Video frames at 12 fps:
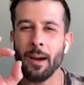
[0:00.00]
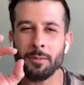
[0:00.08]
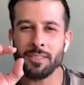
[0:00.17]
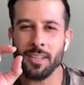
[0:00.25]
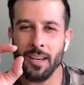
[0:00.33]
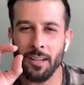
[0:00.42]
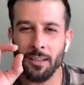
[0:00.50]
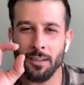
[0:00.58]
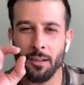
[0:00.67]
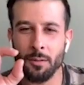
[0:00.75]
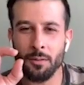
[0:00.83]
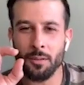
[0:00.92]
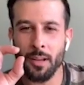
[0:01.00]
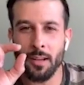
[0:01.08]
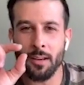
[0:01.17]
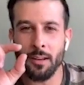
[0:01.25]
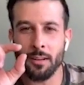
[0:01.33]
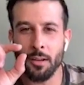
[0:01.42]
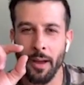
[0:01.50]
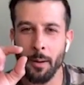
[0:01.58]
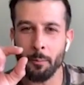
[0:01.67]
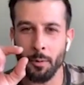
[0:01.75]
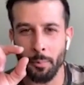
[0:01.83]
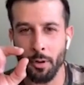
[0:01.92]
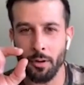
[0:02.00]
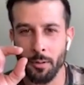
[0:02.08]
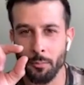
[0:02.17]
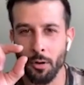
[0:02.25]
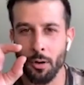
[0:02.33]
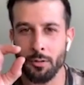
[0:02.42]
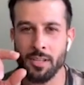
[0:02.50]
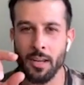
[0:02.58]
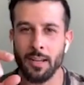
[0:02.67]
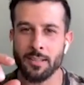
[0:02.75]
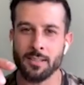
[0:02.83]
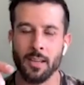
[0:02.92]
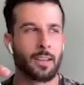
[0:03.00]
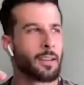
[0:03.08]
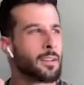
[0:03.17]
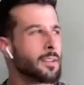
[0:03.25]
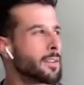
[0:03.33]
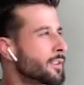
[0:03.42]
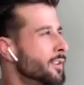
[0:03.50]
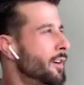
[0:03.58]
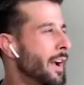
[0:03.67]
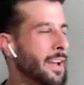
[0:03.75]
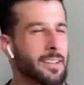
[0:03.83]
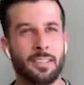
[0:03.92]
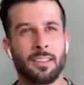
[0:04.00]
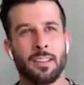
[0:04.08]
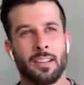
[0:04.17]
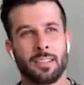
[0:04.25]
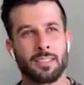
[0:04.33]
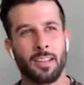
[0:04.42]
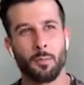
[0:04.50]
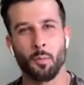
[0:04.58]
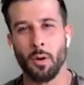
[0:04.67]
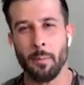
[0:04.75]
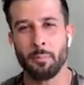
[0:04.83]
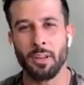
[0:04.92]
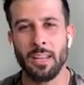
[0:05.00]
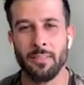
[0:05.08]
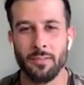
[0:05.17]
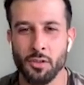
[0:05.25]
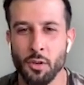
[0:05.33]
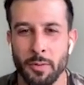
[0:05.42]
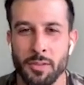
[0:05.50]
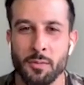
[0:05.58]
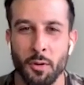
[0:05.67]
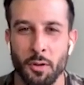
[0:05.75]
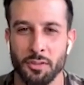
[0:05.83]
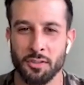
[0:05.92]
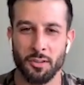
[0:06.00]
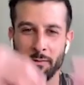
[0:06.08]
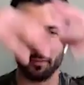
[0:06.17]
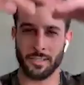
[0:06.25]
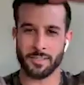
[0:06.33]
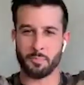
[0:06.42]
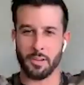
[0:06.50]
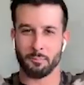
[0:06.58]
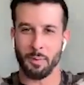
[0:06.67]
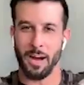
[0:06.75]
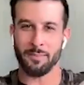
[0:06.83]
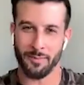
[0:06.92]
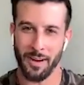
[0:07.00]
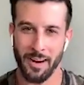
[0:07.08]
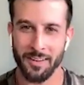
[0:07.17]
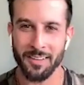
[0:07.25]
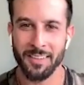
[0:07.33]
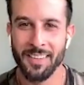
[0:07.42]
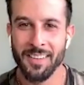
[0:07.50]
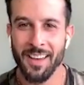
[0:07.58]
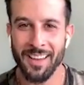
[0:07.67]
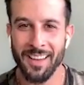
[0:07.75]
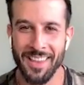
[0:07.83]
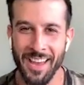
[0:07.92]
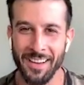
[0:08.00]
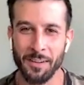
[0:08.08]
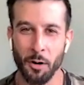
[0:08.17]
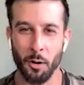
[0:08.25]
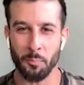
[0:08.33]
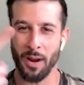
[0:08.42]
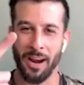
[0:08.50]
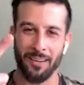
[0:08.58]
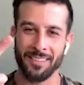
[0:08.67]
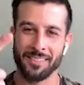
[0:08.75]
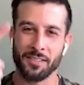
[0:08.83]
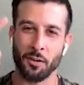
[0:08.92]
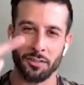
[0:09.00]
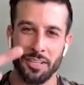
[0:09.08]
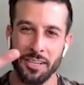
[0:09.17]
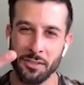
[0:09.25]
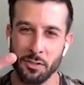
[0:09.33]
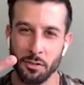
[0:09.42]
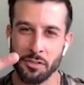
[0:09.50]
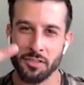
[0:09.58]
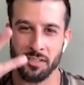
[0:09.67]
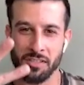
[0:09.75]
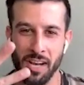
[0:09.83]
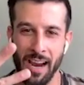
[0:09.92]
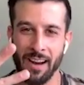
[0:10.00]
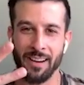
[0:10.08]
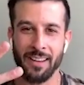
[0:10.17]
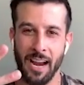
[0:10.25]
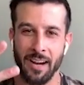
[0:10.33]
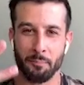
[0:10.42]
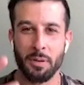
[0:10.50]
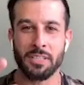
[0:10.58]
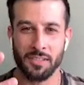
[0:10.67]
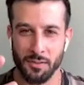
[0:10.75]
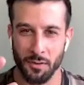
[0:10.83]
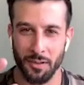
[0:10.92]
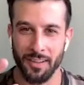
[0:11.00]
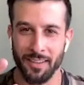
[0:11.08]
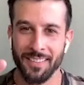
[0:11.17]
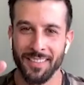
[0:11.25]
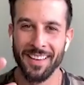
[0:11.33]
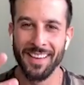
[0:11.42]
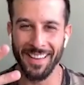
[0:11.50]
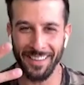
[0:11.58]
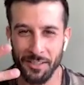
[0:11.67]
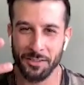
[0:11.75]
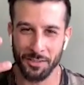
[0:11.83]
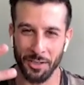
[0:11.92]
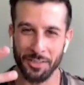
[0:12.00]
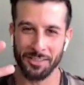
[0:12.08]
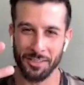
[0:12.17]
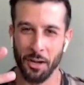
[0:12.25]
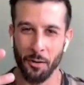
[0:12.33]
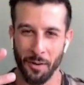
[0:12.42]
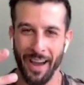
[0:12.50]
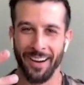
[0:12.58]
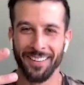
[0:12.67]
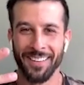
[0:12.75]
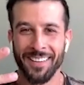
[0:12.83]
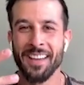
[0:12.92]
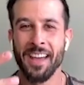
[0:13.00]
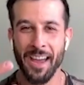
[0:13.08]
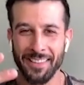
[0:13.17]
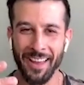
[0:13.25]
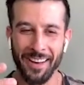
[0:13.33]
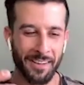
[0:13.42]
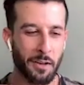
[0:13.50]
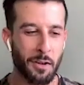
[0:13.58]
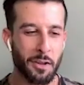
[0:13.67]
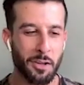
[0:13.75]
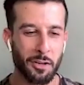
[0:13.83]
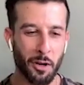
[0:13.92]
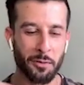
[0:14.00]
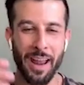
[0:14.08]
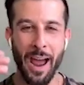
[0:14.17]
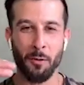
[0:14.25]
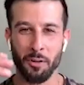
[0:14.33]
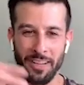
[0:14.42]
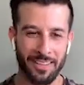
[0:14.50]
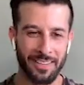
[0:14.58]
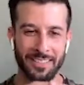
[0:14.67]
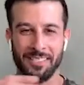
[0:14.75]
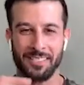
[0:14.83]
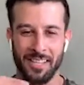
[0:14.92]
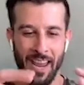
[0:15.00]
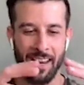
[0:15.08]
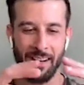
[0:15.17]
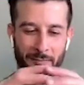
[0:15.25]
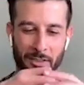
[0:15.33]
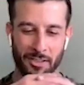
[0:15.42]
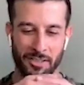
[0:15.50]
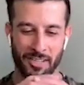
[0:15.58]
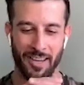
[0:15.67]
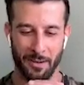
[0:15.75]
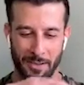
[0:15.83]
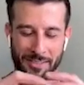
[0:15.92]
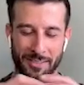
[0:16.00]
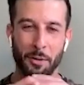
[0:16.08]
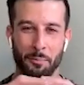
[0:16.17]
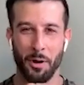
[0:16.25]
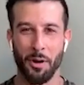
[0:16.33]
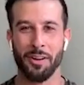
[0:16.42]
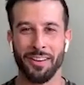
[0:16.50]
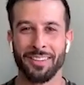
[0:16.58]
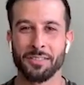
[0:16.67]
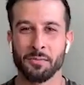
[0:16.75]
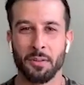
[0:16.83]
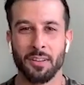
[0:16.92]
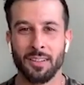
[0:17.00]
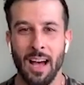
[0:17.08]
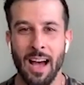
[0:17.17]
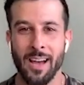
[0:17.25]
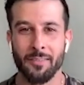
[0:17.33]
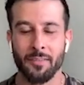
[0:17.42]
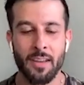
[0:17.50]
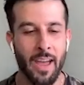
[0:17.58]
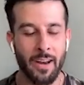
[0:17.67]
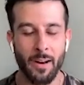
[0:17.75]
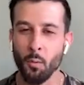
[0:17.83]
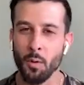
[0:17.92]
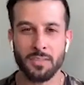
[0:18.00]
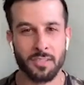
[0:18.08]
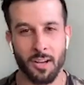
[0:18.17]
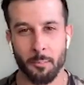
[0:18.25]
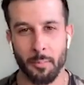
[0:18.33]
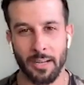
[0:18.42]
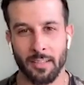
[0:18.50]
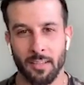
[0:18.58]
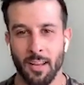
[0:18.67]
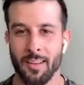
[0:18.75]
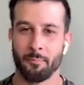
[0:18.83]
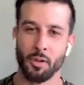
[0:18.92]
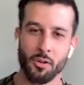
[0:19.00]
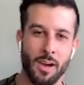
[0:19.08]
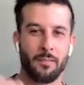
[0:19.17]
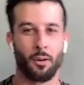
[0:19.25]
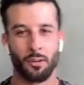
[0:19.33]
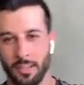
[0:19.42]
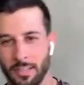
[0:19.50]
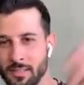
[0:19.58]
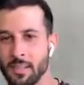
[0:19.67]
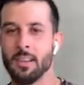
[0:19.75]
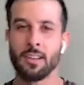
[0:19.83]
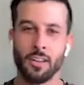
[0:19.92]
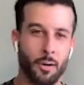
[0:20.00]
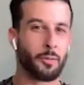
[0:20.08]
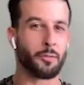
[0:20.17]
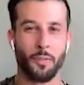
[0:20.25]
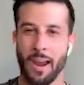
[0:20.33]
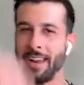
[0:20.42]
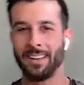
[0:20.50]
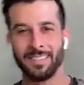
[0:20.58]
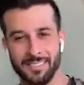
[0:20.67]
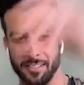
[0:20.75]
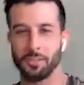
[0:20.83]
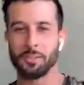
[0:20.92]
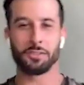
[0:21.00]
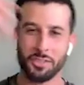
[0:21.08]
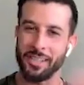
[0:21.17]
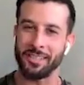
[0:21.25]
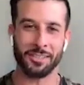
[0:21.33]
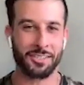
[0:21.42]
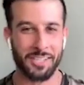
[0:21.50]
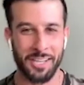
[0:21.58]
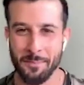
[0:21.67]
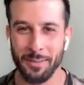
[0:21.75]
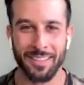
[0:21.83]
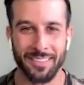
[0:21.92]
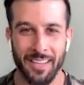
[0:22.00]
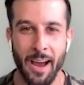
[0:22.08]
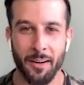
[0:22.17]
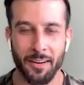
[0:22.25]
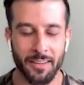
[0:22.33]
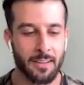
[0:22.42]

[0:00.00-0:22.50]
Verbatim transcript: was like a little, like a little ember burning, bro. It's like, it's like, you know, I had to. It's like I believe as humans, we all start with this big bonfire, and then our parents, our teachers, society kind of pisses on it and it starts to go out. And then, you know, now we're in this state of just like, it's still burning because we're alive, and it wants to come back to life. But you have all this, you know, it rains and there's shit just keeping it down. And